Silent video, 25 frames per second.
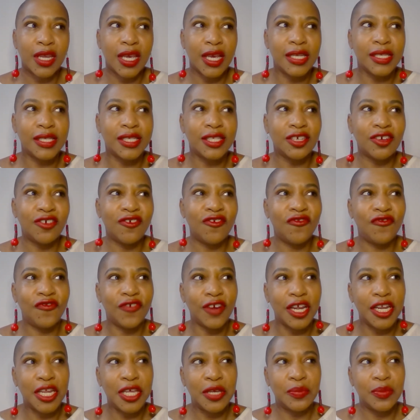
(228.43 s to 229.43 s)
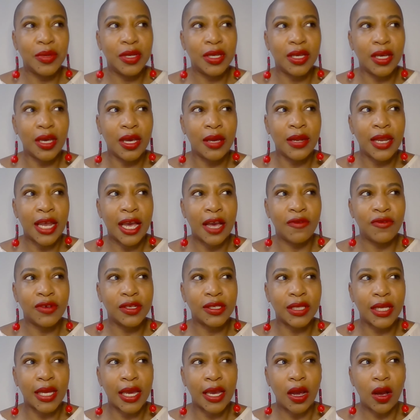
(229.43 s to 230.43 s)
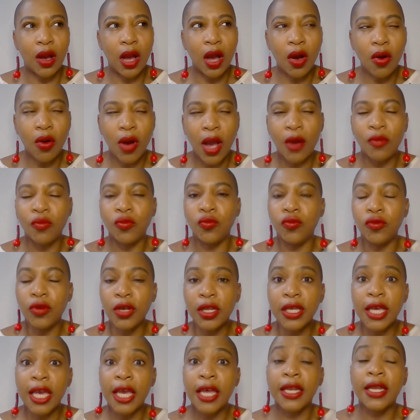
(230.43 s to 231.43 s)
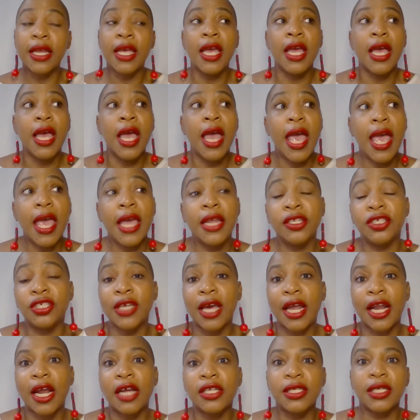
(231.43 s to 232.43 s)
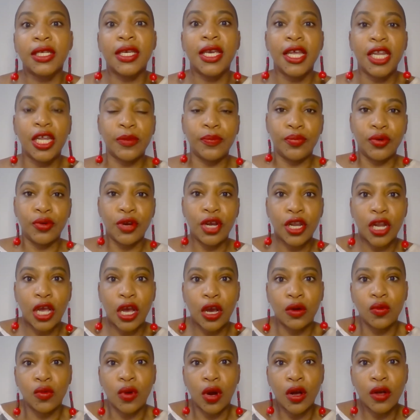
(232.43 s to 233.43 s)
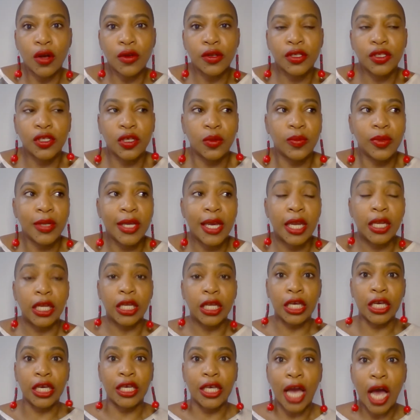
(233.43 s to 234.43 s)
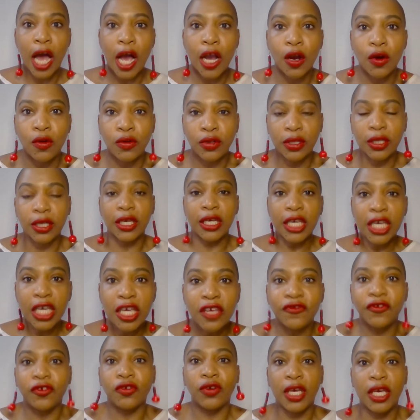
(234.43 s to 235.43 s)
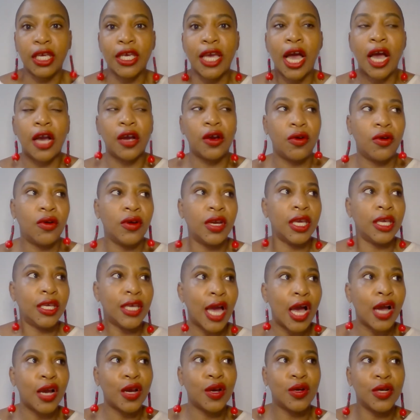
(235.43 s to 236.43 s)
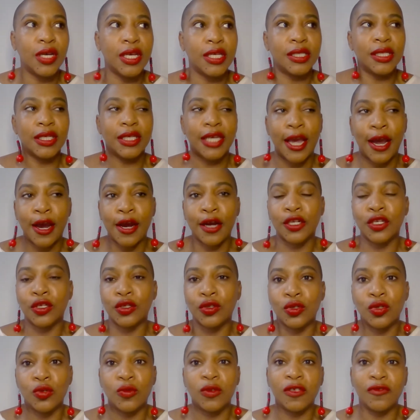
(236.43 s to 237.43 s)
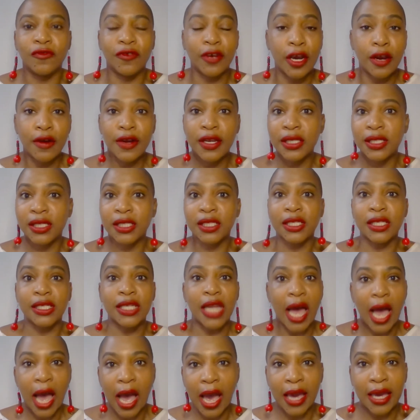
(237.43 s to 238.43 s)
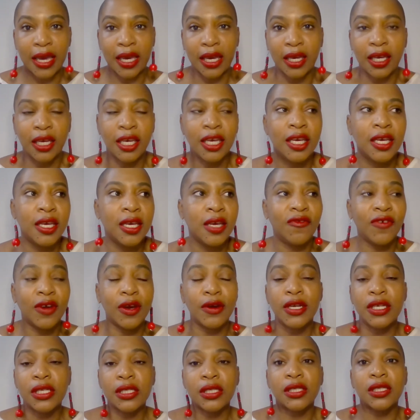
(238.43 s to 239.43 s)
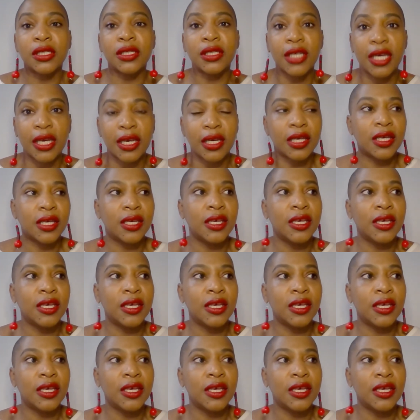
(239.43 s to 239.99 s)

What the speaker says: It's so funny, and I was like, oh, I really and shout out to Kenneth Branagh, who also played Iago, the evil Iago. Iago is a character who was very sly, very slick.